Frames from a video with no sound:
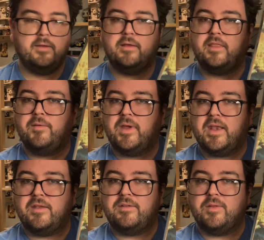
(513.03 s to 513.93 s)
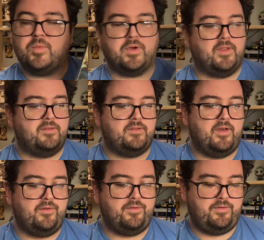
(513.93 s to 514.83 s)
Then we get into the book
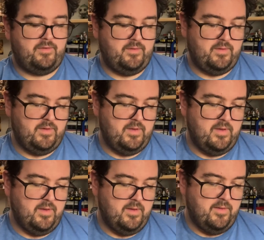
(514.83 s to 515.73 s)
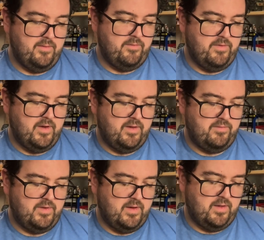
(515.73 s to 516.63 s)
itself. Very,
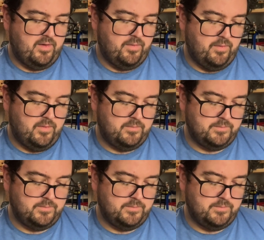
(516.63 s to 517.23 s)
very cool.